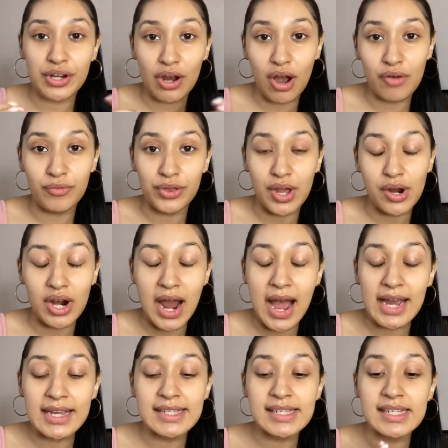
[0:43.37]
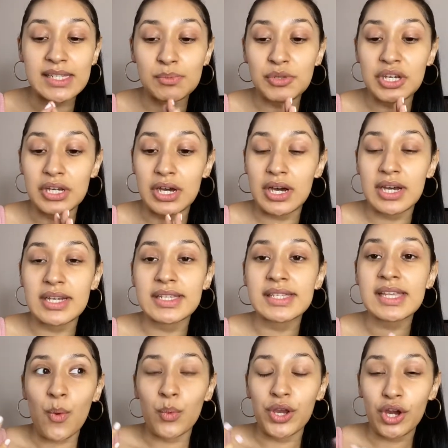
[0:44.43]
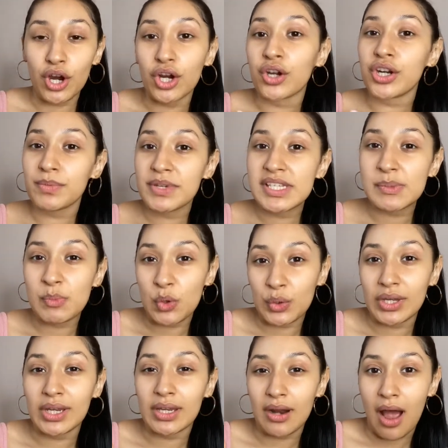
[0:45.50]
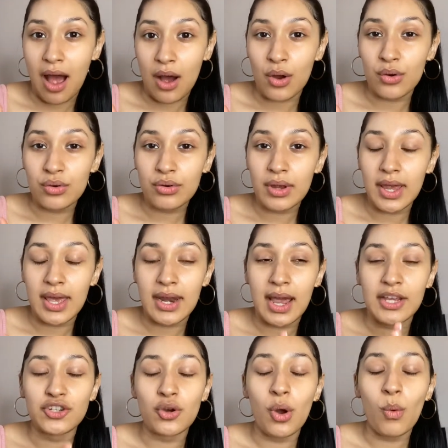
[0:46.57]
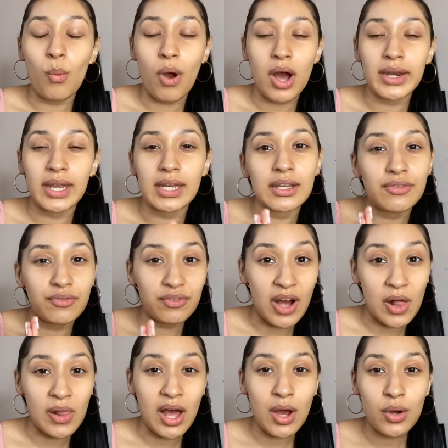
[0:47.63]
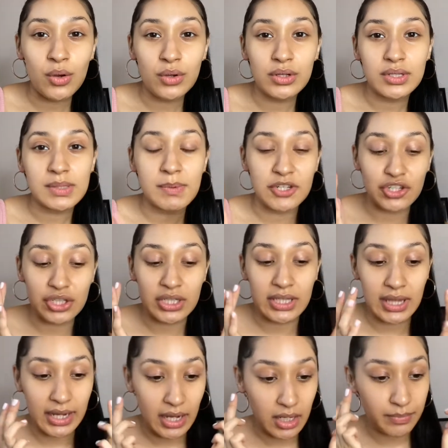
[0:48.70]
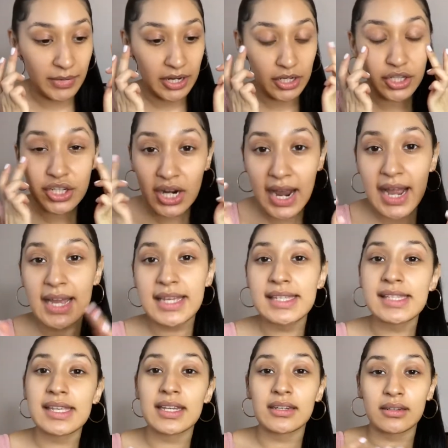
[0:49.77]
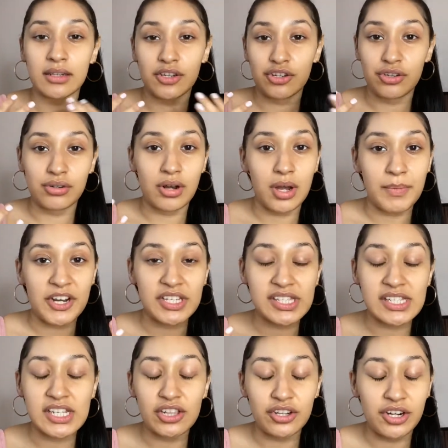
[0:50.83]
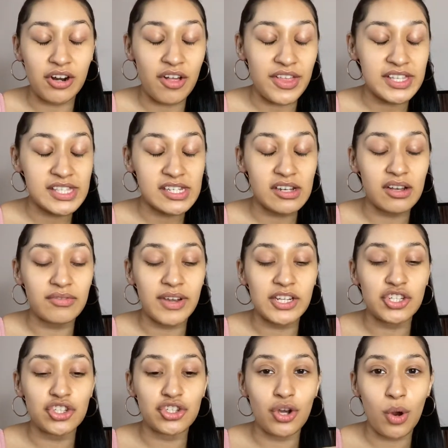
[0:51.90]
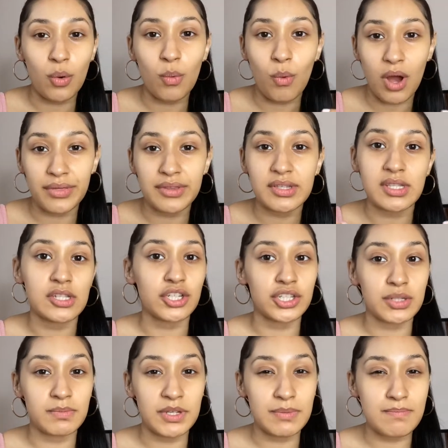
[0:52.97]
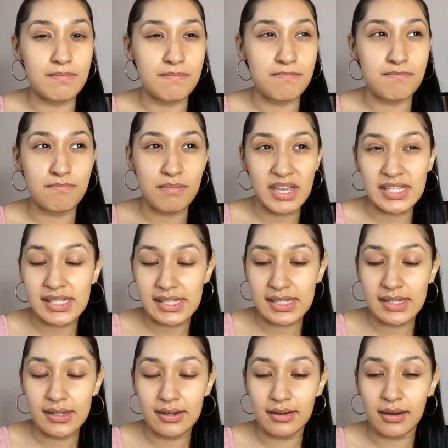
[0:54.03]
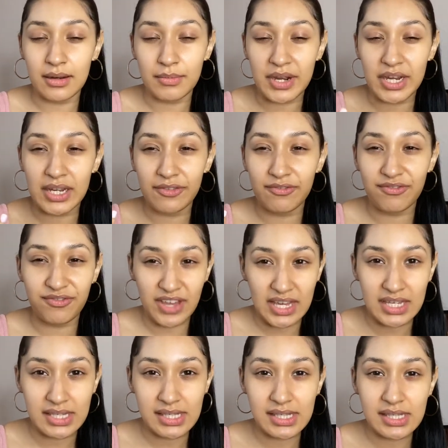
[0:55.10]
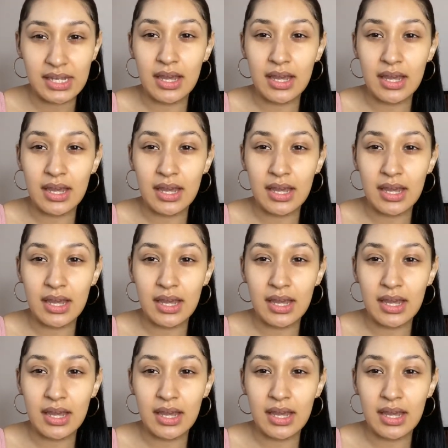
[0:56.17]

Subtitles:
off with our eyes is because we are going to be smoking it out, and I don't want any fallout, especially like on my under eyes, you know, on my concealer and all that stuff. I don't want this look to be messy on my face.